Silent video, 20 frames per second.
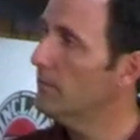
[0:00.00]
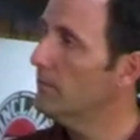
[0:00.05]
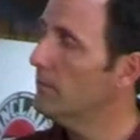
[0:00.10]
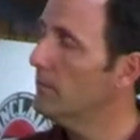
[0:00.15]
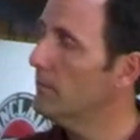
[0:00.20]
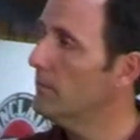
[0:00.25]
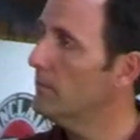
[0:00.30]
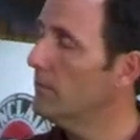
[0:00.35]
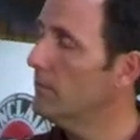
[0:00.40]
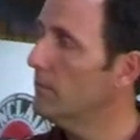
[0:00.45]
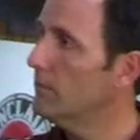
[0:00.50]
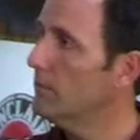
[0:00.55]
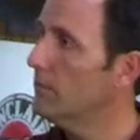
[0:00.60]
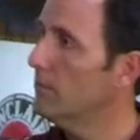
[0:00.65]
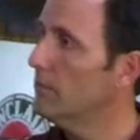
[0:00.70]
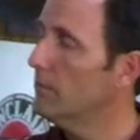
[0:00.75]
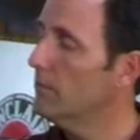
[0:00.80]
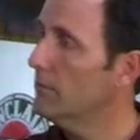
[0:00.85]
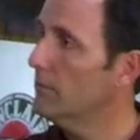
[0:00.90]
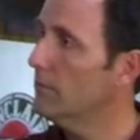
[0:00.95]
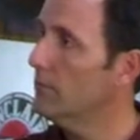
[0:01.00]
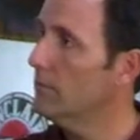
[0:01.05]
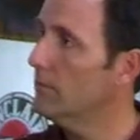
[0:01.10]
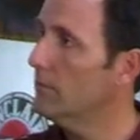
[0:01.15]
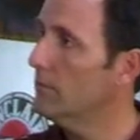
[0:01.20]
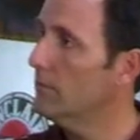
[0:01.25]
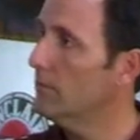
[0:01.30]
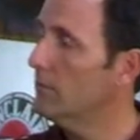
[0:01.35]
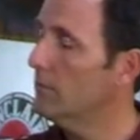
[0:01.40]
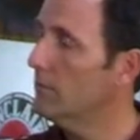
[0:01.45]

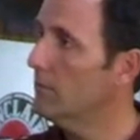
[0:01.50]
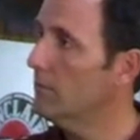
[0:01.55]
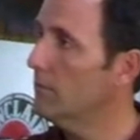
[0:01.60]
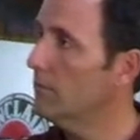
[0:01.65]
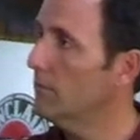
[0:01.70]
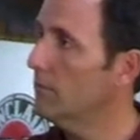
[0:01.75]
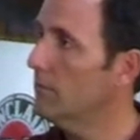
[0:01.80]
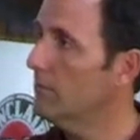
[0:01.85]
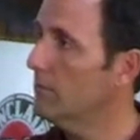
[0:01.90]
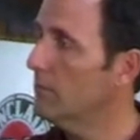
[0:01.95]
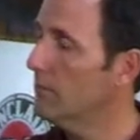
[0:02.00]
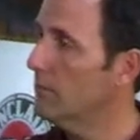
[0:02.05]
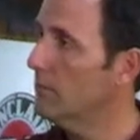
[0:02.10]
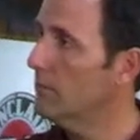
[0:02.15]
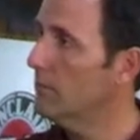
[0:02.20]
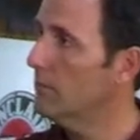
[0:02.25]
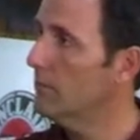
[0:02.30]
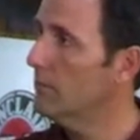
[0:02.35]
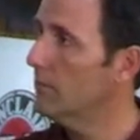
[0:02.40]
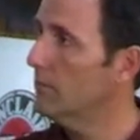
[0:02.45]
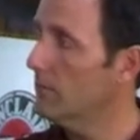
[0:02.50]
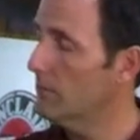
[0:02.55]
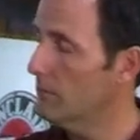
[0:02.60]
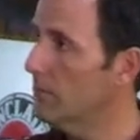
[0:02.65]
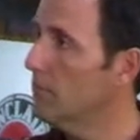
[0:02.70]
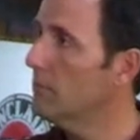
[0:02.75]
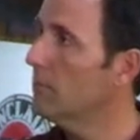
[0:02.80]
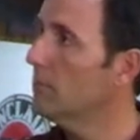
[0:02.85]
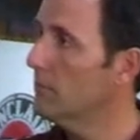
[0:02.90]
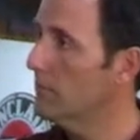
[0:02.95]

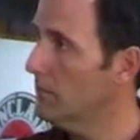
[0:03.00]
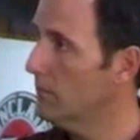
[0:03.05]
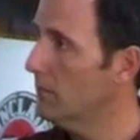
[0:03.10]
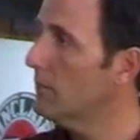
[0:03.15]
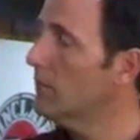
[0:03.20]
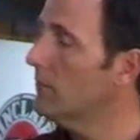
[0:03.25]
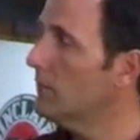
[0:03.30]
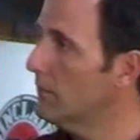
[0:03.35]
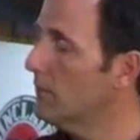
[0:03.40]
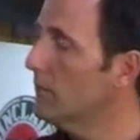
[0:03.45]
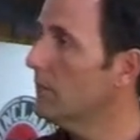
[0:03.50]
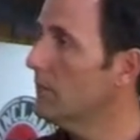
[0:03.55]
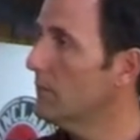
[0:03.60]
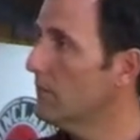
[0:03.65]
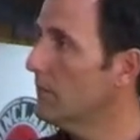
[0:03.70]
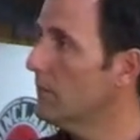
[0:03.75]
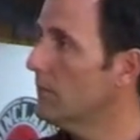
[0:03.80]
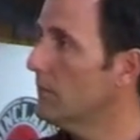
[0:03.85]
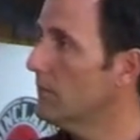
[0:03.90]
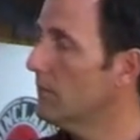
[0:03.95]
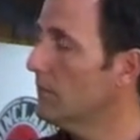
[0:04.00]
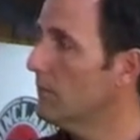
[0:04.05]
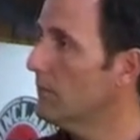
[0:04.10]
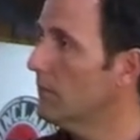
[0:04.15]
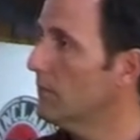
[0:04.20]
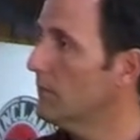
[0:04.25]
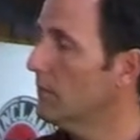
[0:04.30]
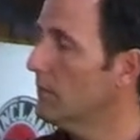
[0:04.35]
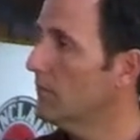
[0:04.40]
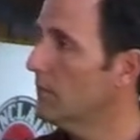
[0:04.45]

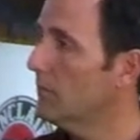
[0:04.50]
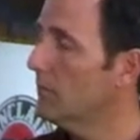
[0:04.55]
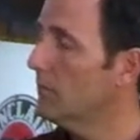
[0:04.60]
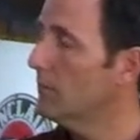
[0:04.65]
(silent)